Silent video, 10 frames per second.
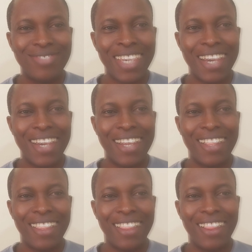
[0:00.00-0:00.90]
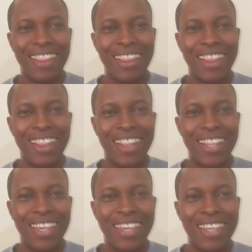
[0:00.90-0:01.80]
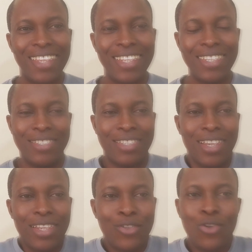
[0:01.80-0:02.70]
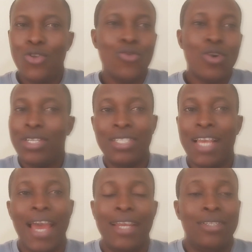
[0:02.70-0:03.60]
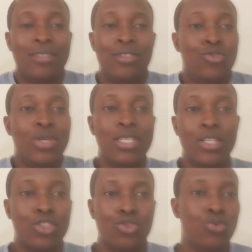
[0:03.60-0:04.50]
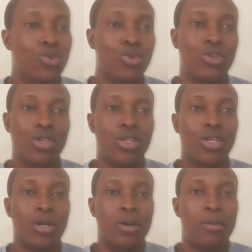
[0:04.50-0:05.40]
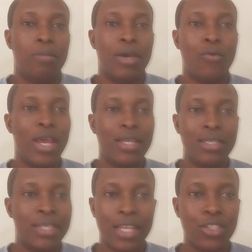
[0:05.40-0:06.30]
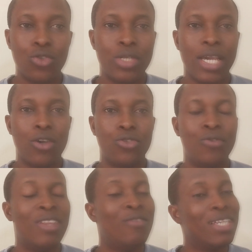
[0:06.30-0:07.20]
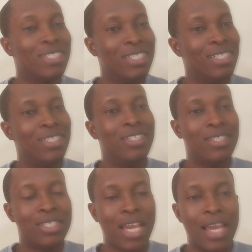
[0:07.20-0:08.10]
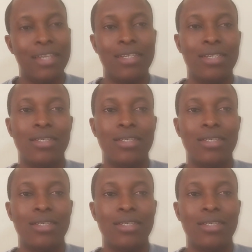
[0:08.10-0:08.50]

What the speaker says: Yeah. You don't know what this guy is doing in the school. But when he's getting to the house, you've never seen this child